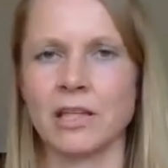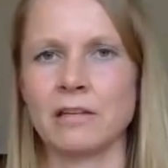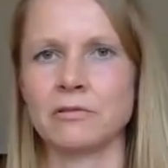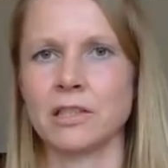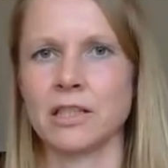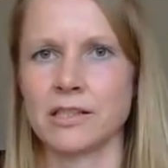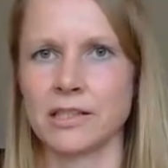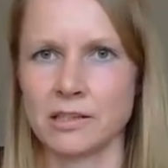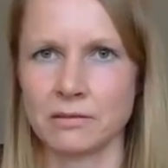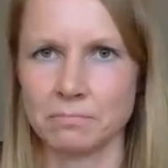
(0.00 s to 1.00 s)
But there would be
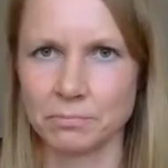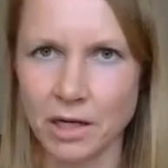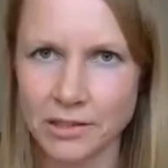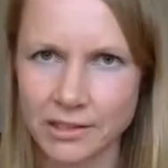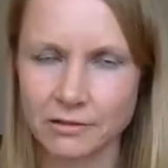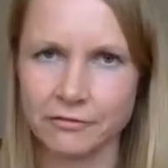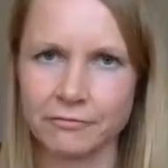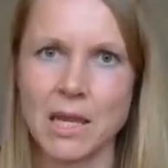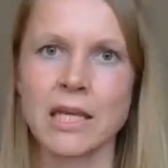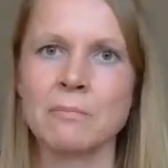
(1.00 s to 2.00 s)
this process of
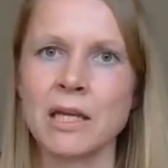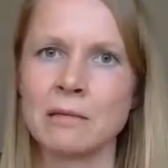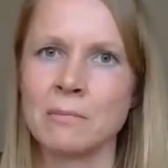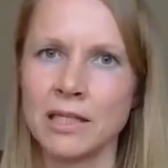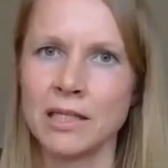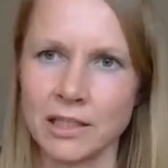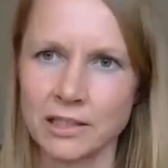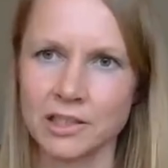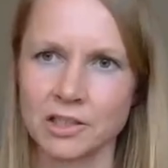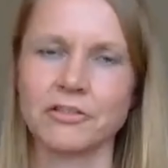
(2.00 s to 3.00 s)
many, many, many
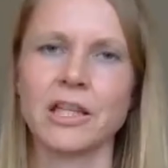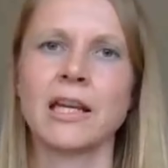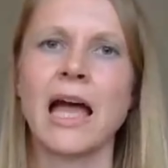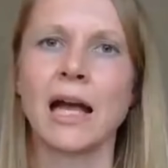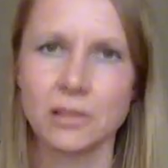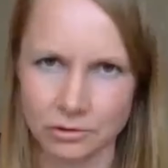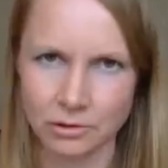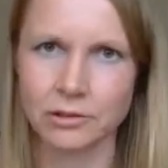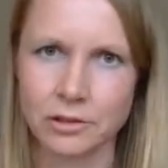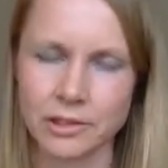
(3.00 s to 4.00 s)
years of then
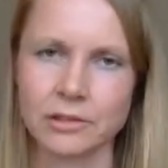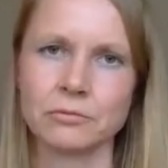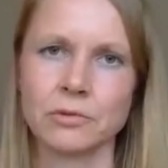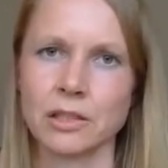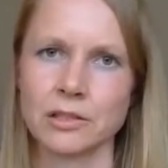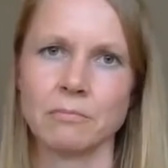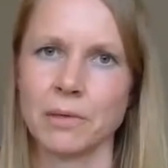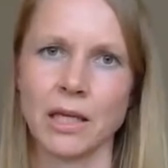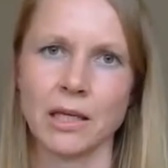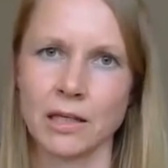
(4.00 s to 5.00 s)
actually turning towards the
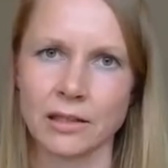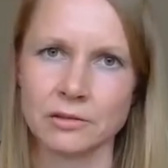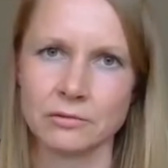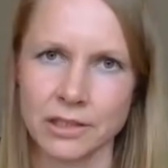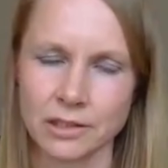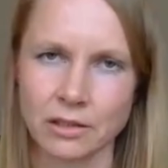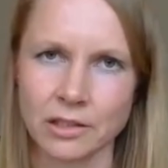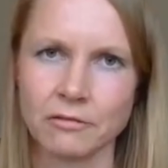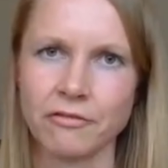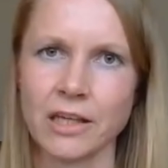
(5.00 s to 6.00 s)
pain, actually
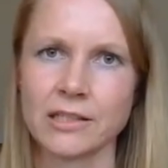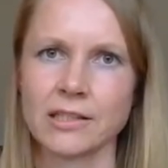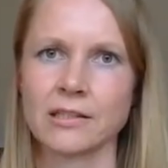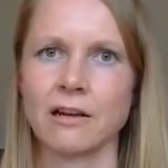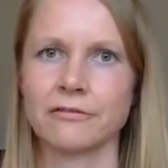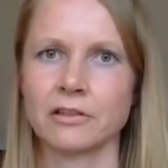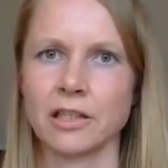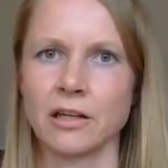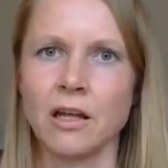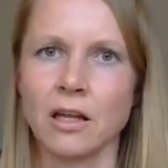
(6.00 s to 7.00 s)
starting to face the
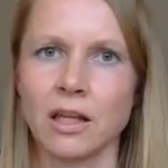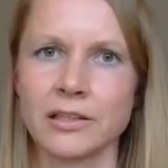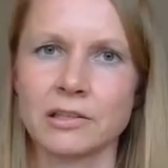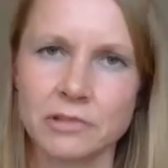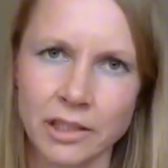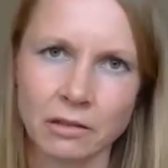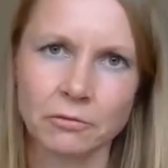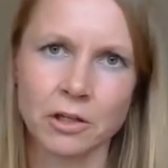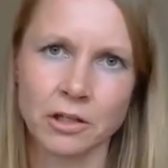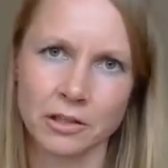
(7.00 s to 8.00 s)
suffering, like the
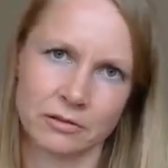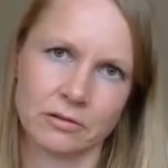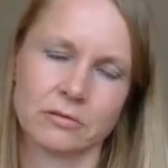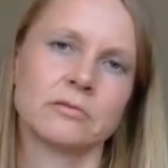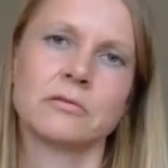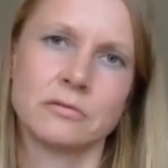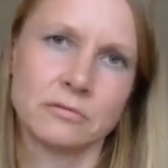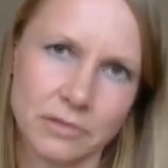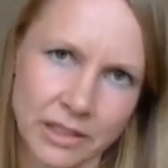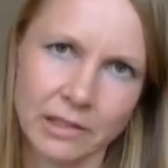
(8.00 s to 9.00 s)
real work
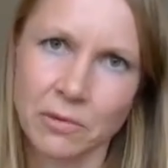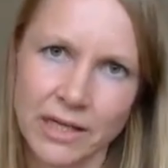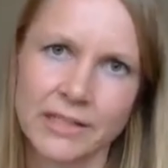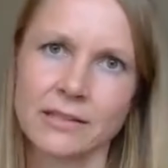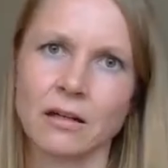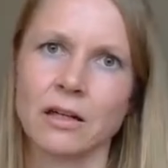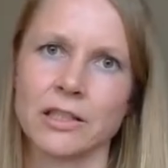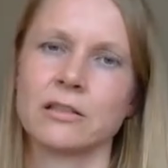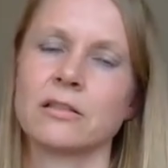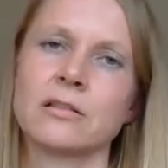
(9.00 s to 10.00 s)
in a way
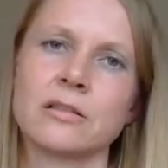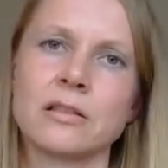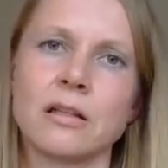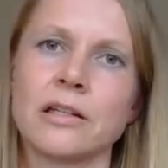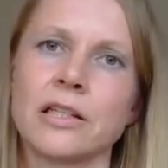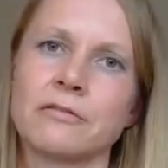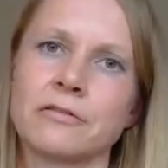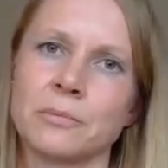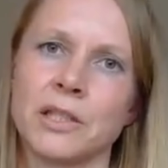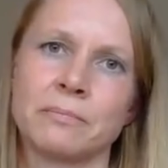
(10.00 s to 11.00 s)
started
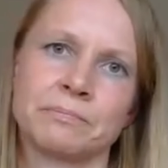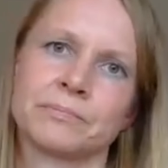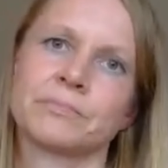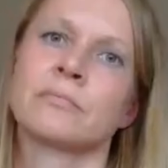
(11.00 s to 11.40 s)
for me.